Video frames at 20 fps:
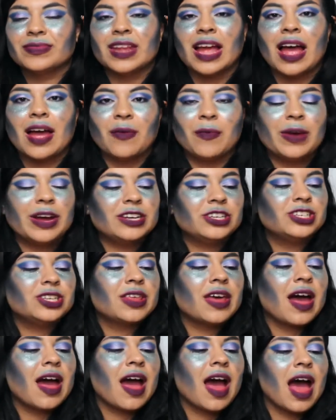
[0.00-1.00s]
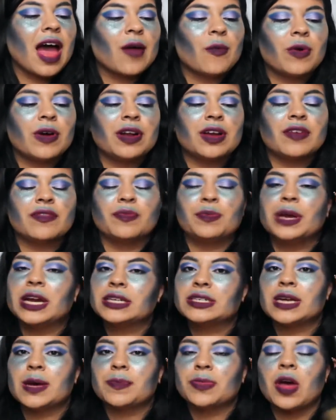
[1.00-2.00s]
I wish that I would have
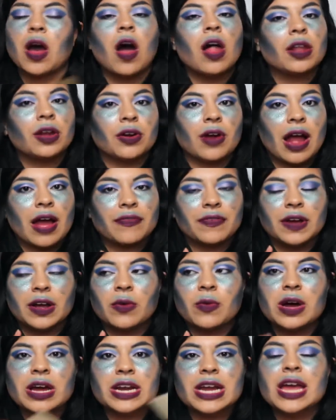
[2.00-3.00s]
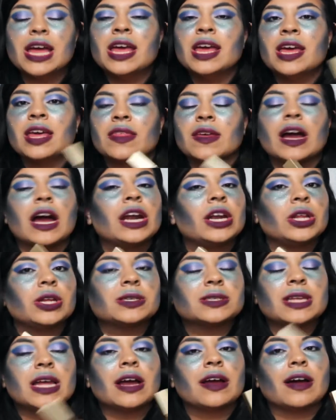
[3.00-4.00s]
picked up the holographic one that kind of
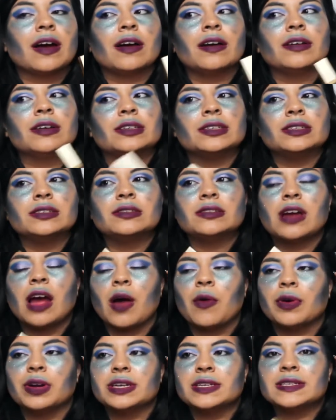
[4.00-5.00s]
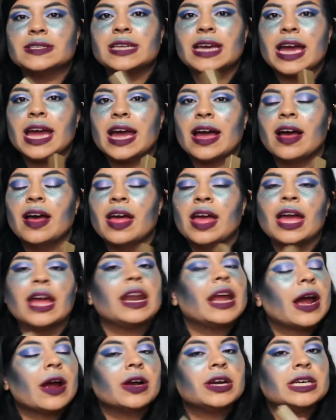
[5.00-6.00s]
looks like, I want to say
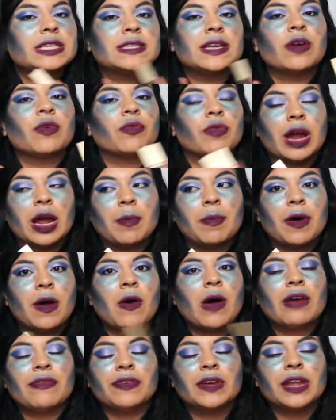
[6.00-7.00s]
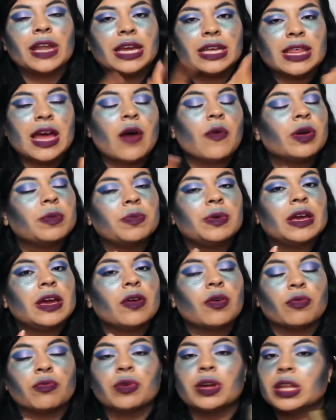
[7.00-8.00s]
an iridescent rainbow. I feel like that would
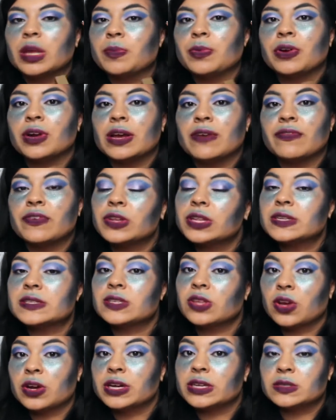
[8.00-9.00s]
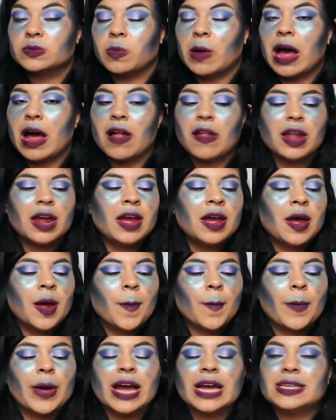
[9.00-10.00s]
be really pretty for this look as well,
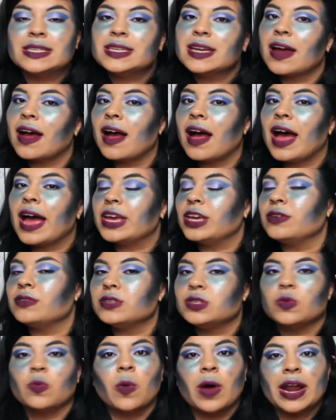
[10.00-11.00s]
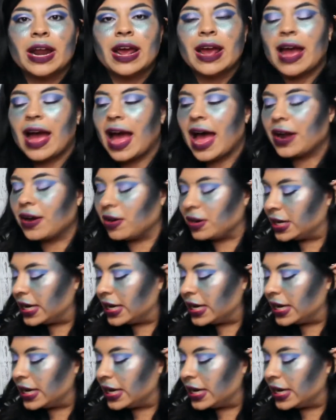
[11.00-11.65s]
but I used what I had on